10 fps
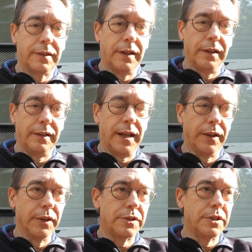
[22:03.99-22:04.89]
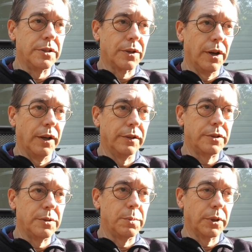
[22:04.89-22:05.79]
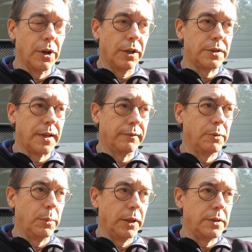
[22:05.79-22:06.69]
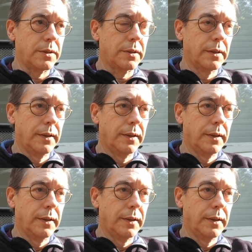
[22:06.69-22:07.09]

uh, now that she's gone. She's been gone seven months.